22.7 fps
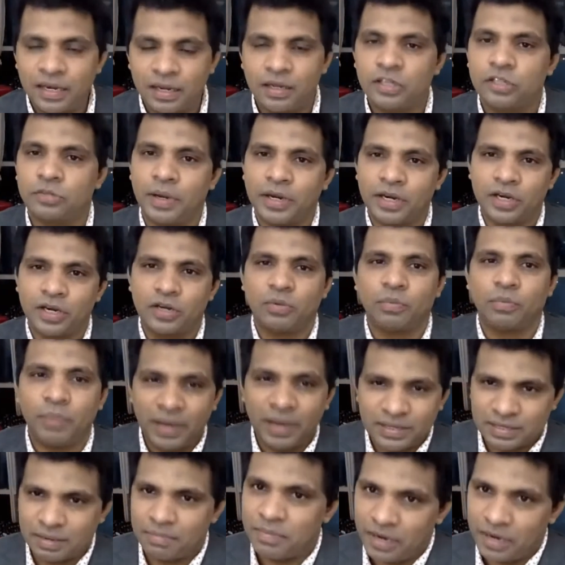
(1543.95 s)
It's better to pay
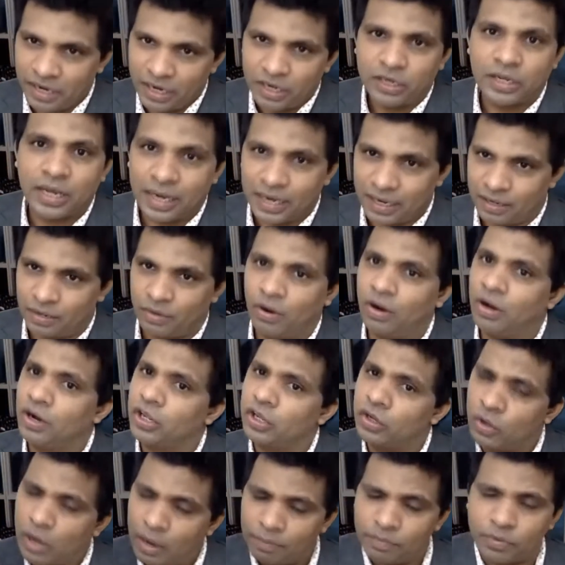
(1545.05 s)
some money and get it, or you
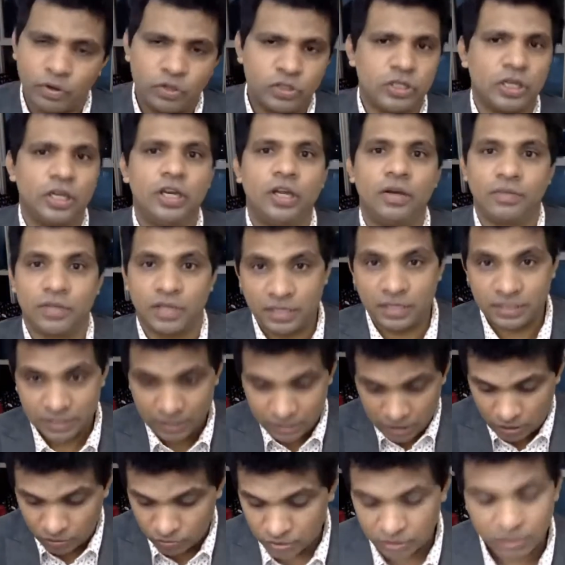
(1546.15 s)
approach any of the consultants.
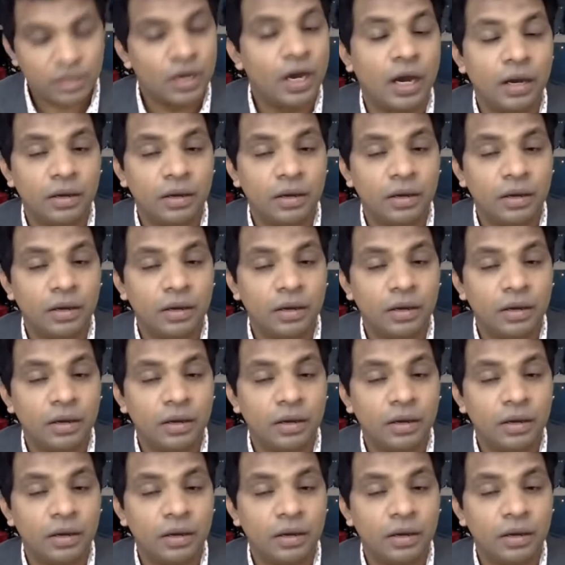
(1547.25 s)
Now,